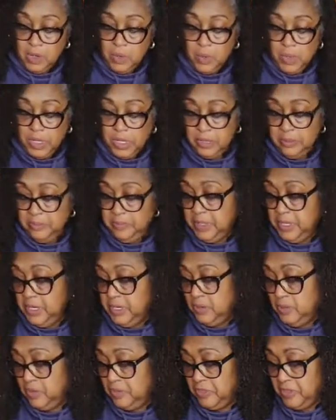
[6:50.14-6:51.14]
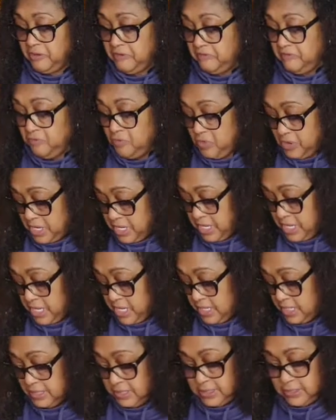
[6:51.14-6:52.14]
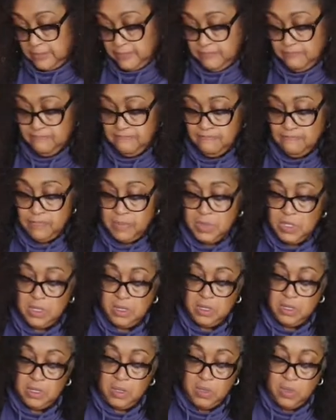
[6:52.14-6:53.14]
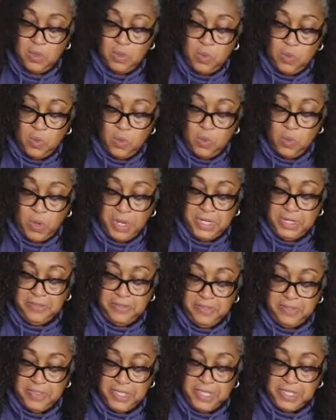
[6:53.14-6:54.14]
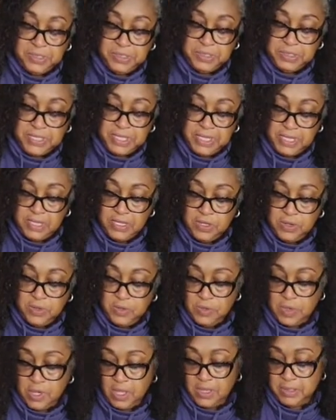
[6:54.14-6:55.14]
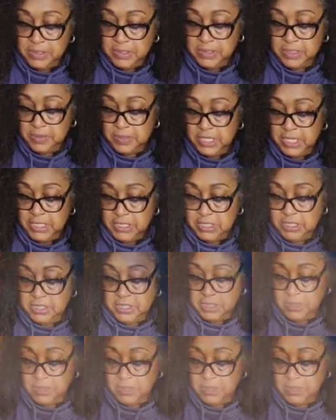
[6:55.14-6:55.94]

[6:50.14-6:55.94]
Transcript: and we're going to put it with our 4 eggs. One of the things that you also need to